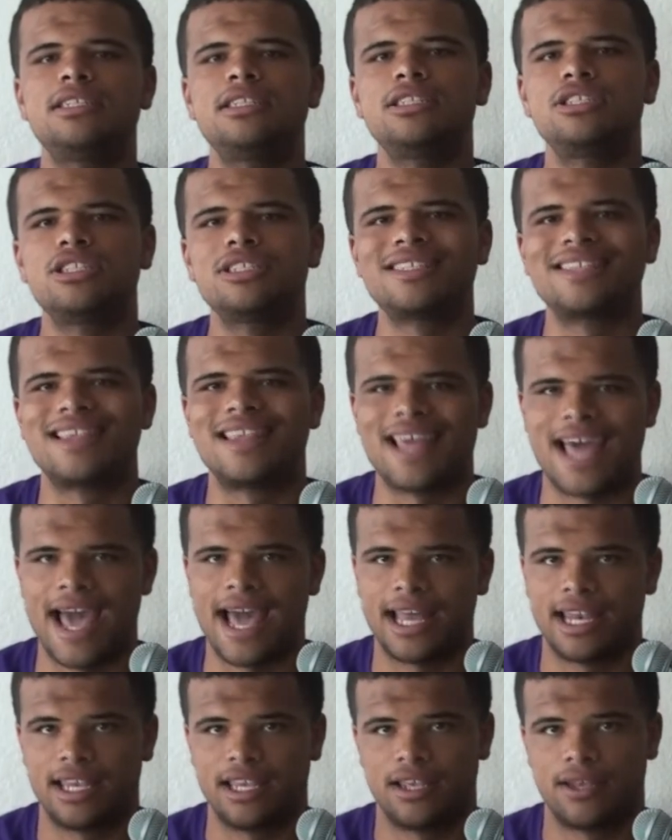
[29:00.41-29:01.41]
it to just
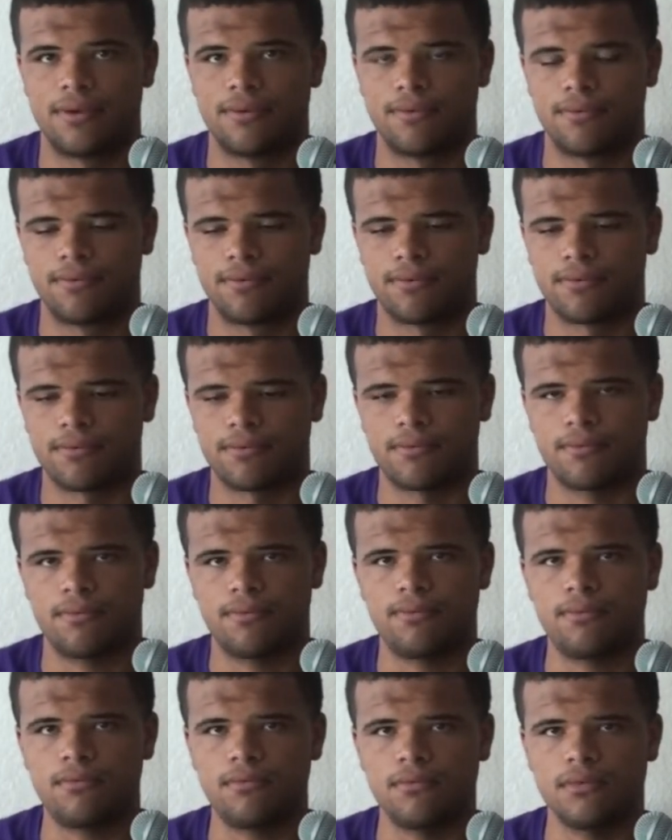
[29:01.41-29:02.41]
that.
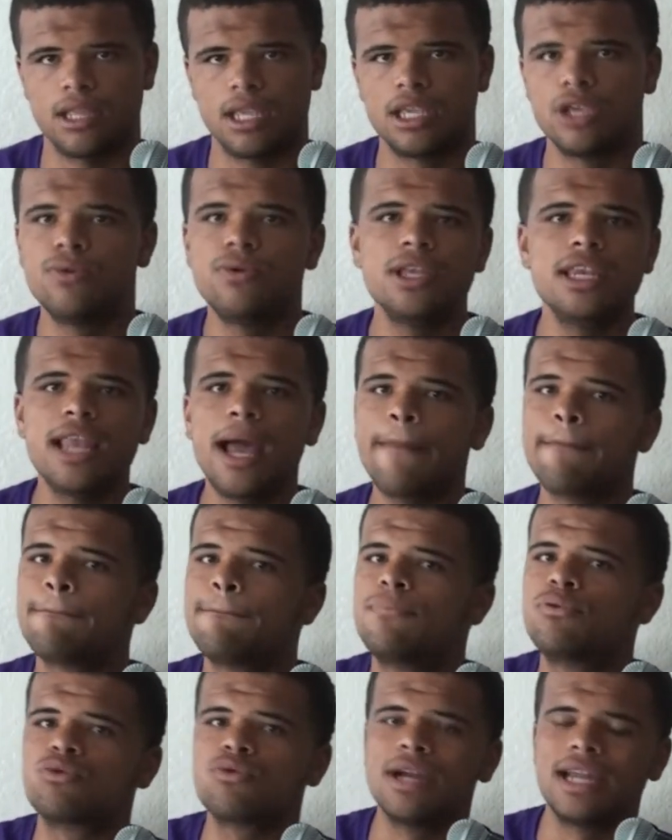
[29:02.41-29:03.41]
You did
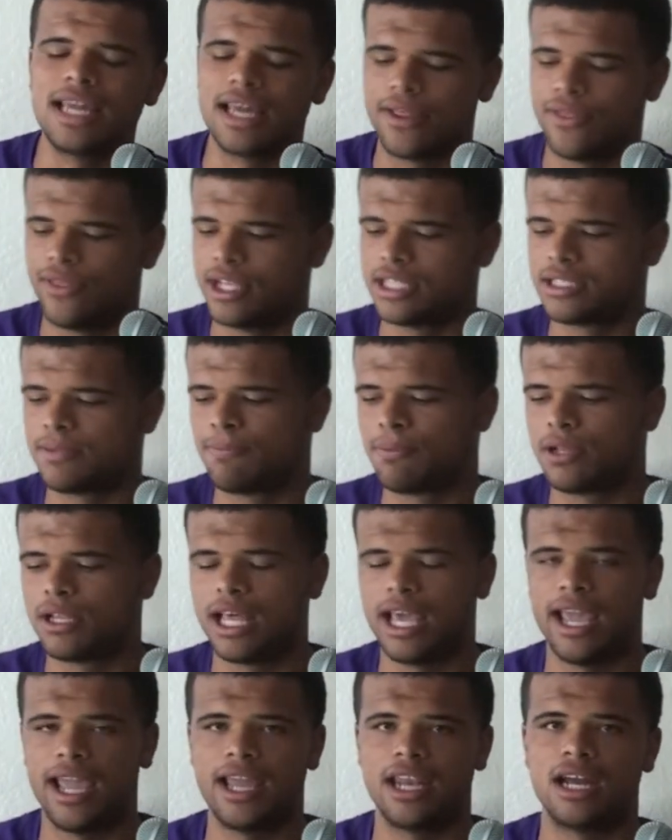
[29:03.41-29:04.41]
not break this
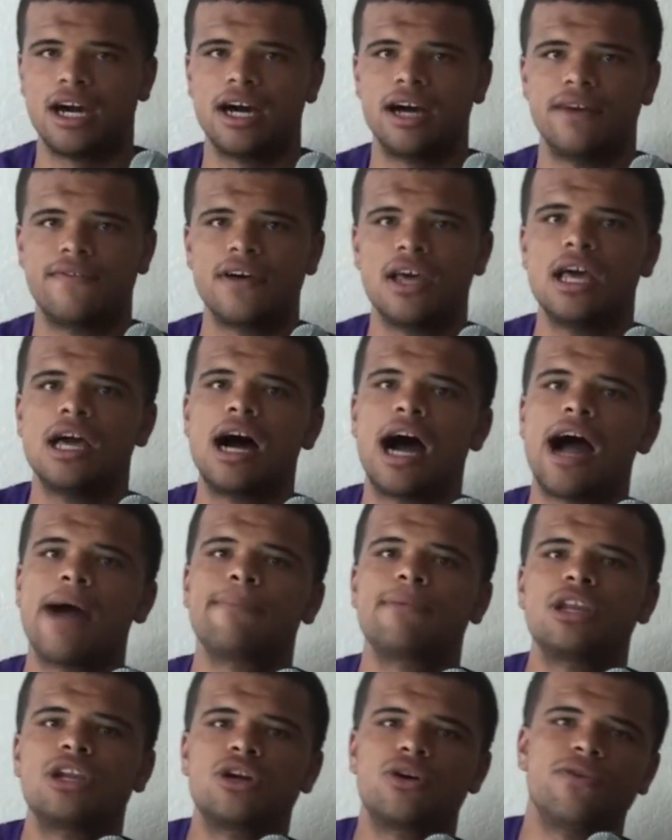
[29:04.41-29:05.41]
plane of,
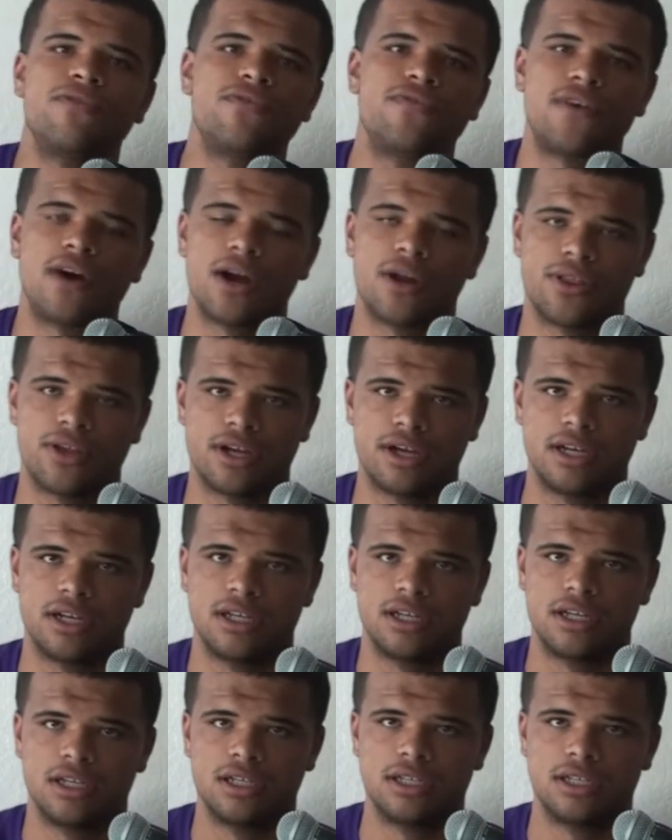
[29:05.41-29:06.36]
I'm going to go farther.